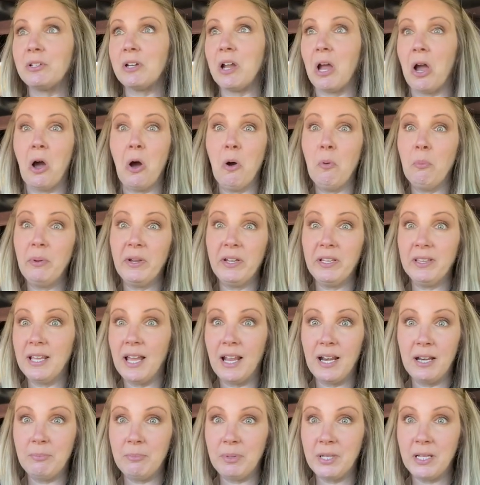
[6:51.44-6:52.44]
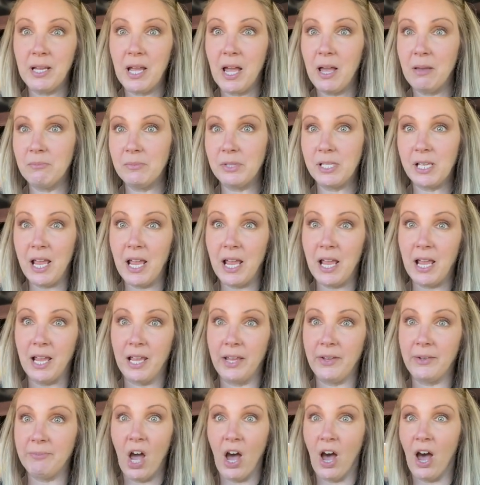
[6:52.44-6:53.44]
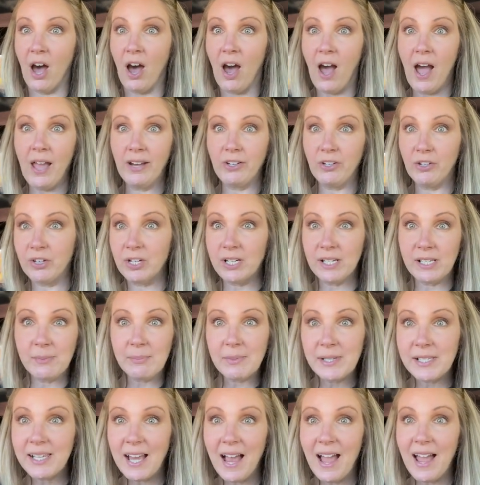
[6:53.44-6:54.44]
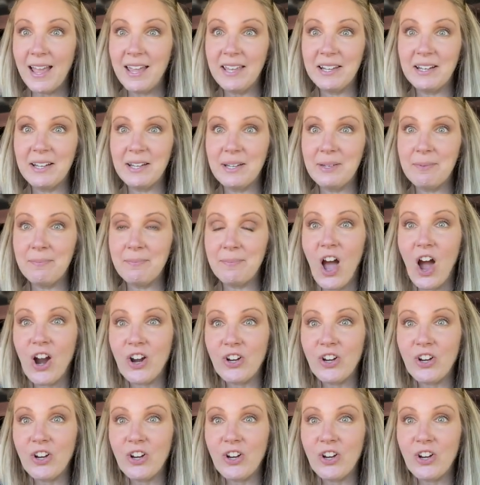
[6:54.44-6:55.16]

hoping that it becomes a hot Christmas item.